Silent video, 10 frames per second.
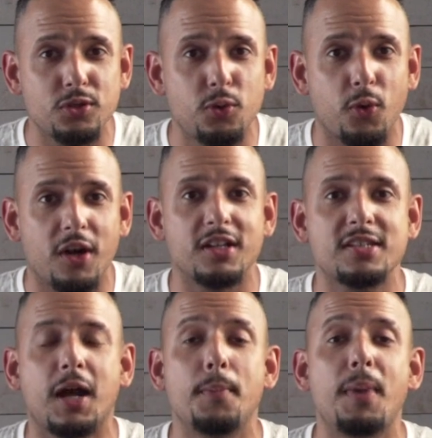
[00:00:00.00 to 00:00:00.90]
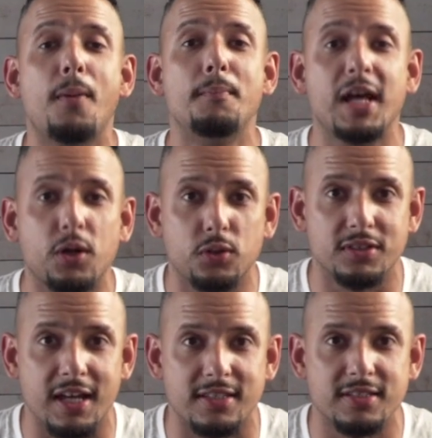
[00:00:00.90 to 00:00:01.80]
episode, we're going to talk about
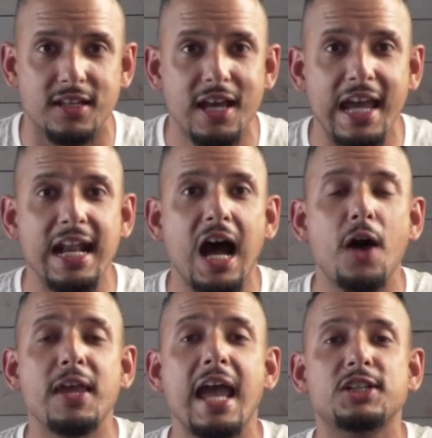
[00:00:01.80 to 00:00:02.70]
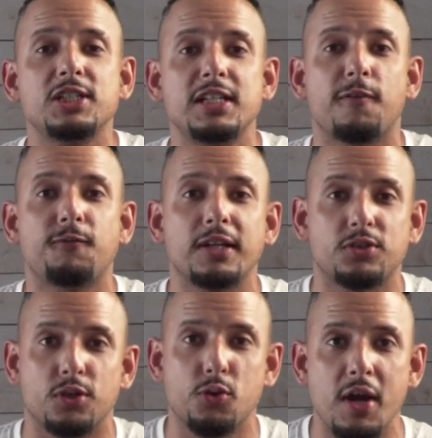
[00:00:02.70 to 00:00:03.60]
medical debts and how they actually
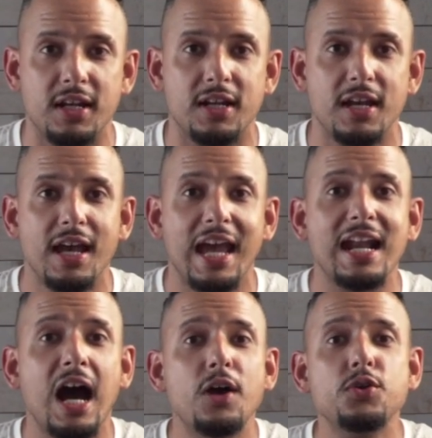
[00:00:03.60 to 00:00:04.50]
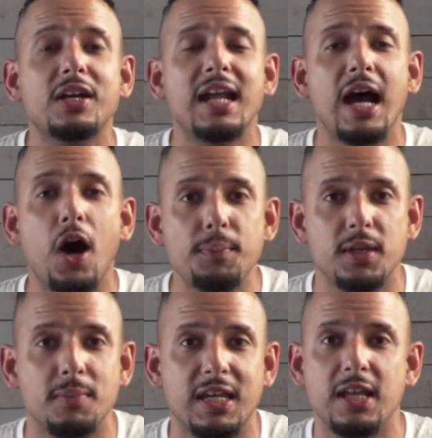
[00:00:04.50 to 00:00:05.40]
affect your credit and how you can
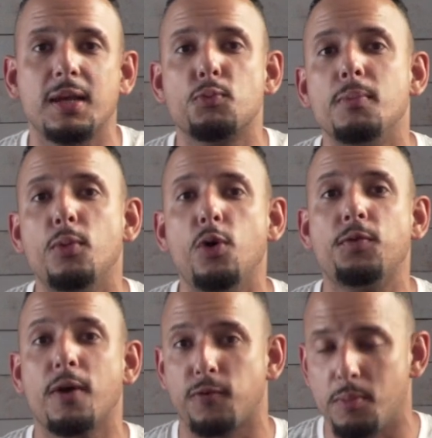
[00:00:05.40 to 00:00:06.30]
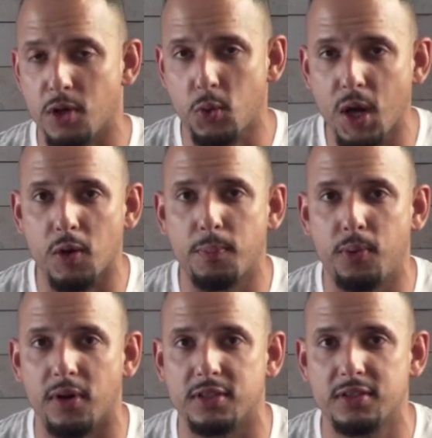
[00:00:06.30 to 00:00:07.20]
help them get them removed from your credit
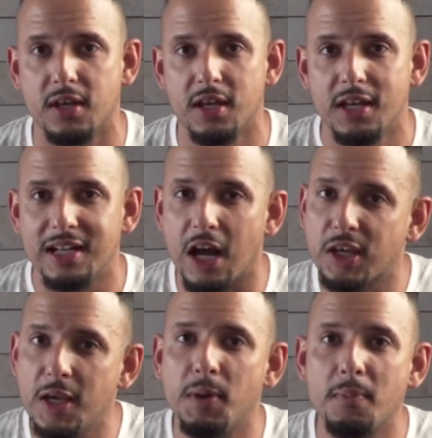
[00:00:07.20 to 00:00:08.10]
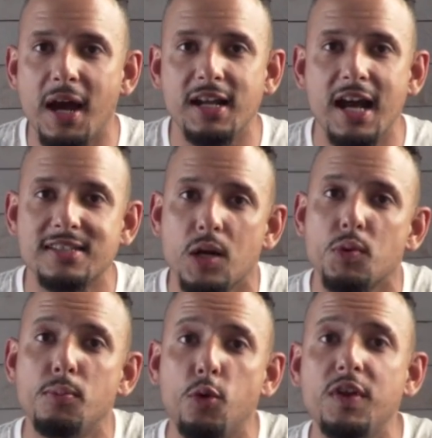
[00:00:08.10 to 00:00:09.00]
reports. Now, keep in mind, guys,
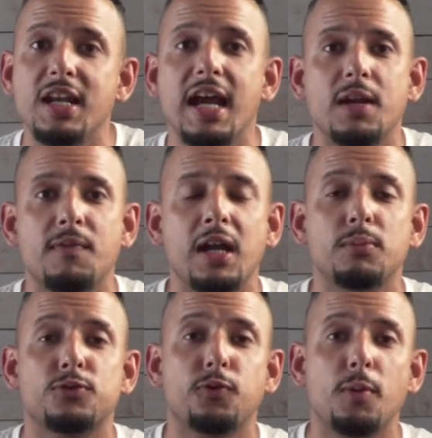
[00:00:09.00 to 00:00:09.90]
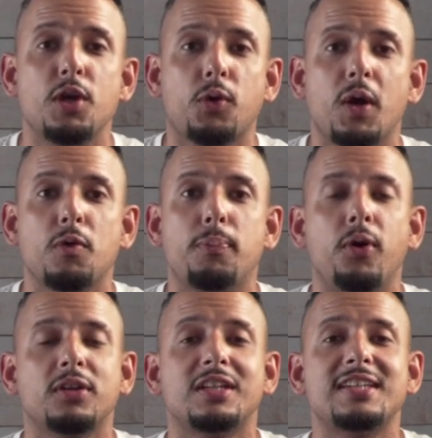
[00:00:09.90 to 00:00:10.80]
that removing negative items from your credit
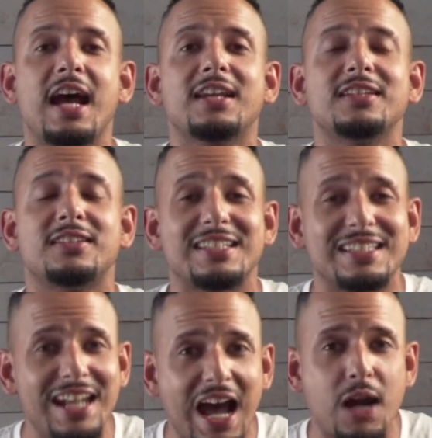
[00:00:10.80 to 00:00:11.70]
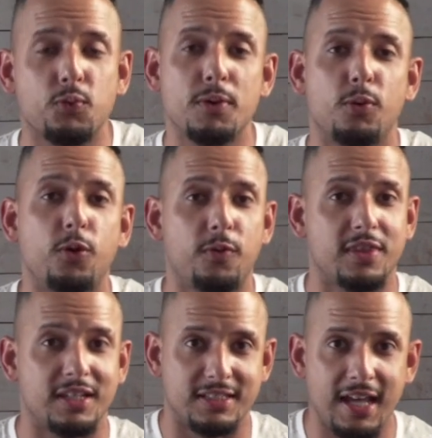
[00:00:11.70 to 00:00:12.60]
report does not
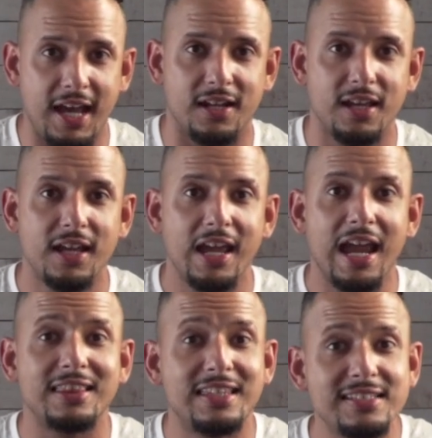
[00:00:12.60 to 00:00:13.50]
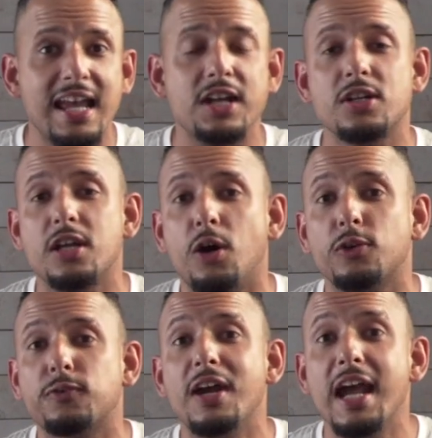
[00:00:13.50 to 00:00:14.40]
remove the debt. And this actually
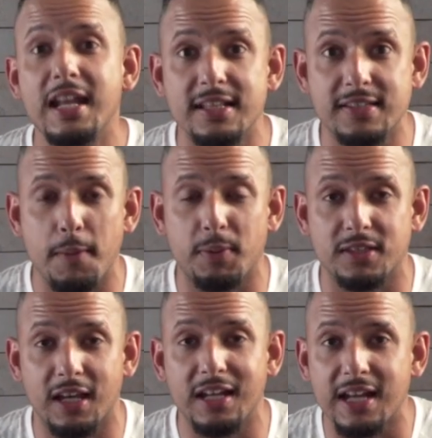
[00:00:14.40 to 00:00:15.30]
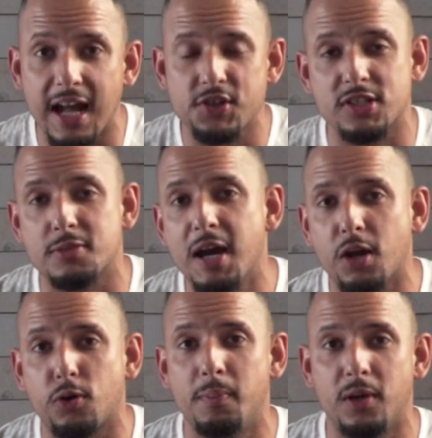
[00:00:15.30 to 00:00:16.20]
goes for any type of debt, not just
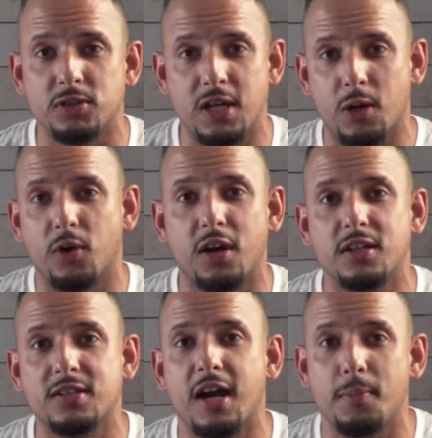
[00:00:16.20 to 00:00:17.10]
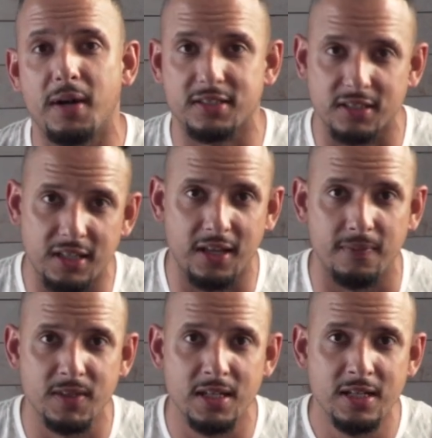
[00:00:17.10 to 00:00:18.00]
medical bills like we're going to talk about
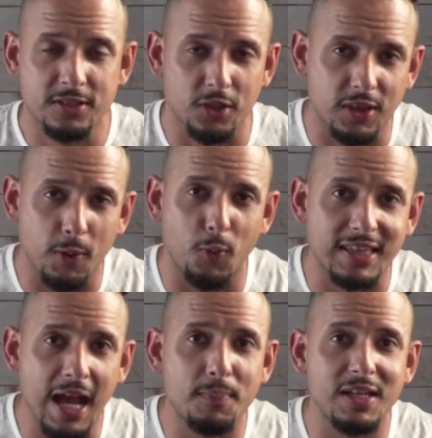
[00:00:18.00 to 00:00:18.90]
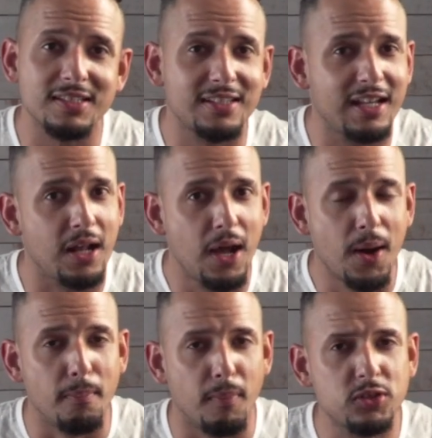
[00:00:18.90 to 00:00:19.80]
today. So with that being said,
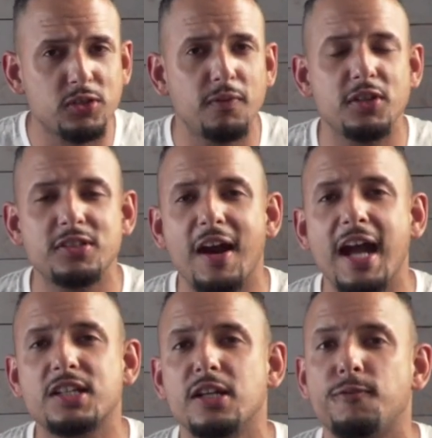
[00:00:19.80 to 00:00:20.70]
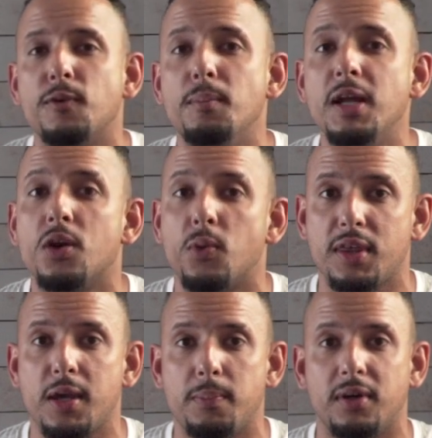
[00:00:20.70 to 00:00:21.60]
most of us are actually familiar
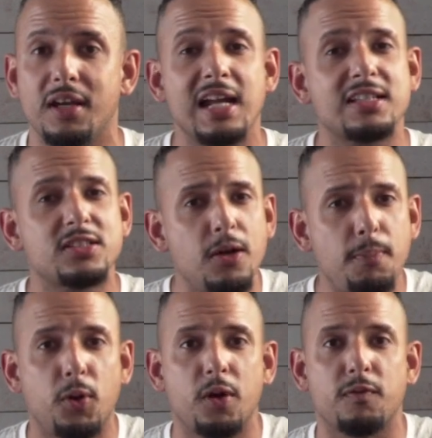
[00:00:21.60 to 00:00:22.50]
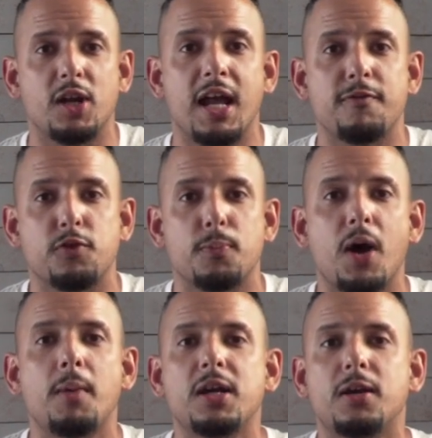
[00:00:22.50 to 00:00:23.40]
with Hipaa. And at some point of your life,
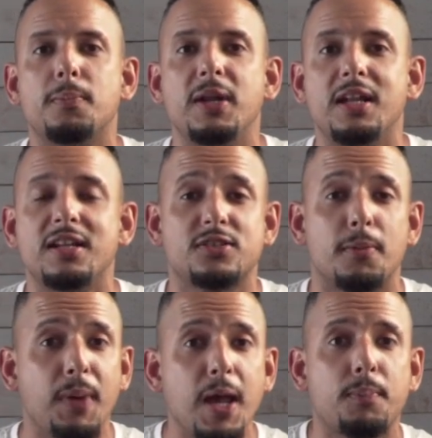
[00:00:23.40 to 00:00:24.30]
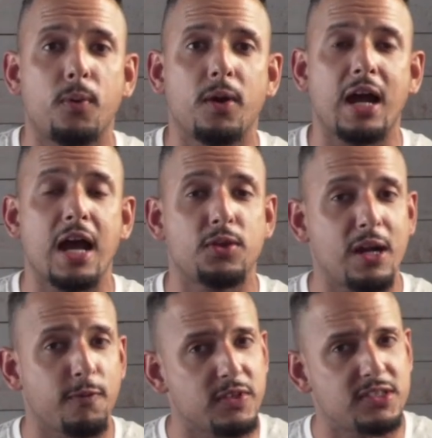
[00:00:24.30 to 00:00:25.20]
you're probably completed some paperwork
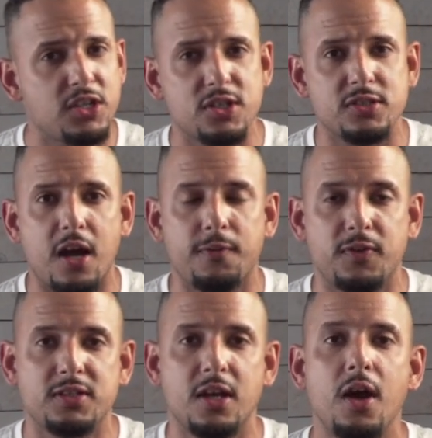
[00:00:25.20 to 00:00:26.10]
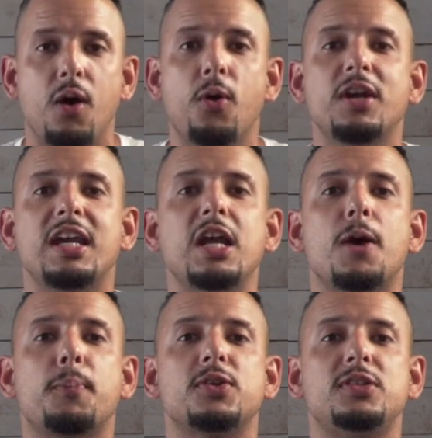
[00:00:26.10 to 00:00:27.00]
either at a physician's office or
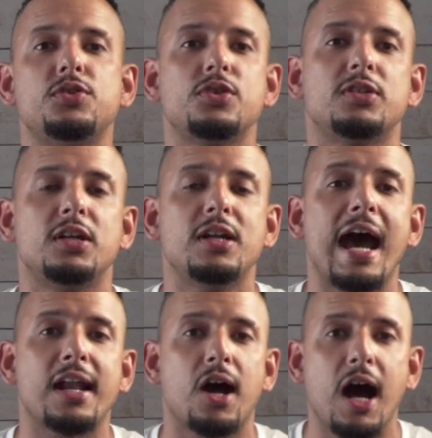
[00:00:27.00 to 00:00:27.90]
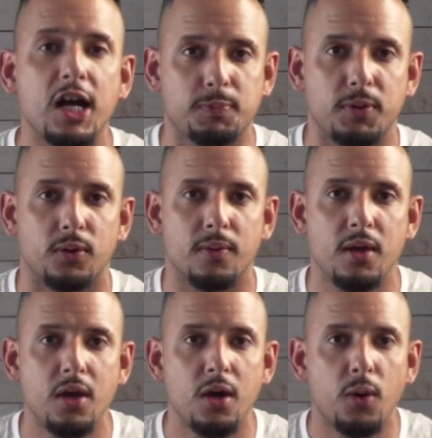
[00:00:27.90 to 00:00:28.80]
getting a procedure done at a hospital,
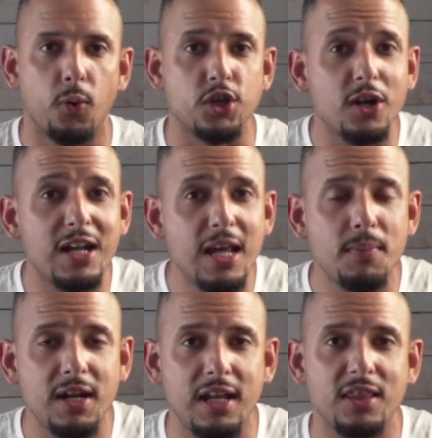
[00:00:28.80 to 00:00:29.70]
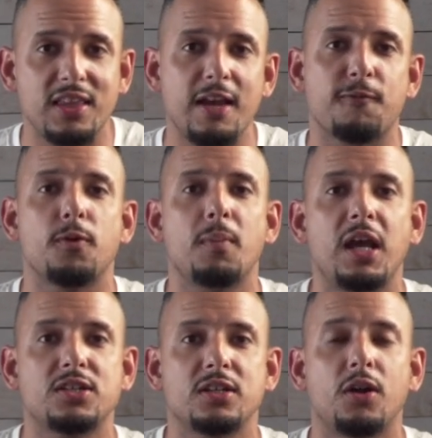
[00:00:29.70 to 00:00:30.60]
where you're limiting the
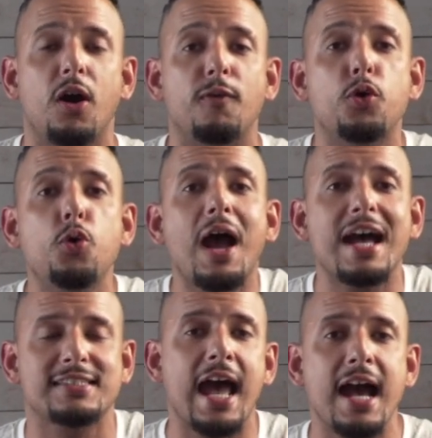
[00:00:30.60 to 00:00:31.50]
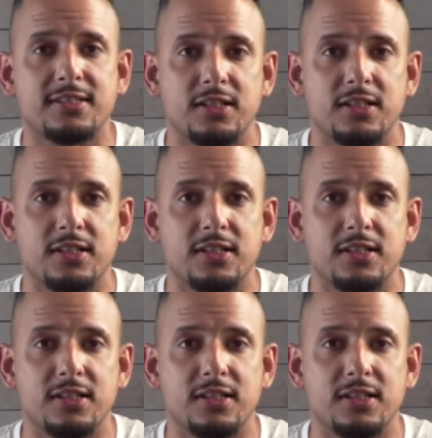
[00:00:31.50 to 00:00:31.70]
information of who has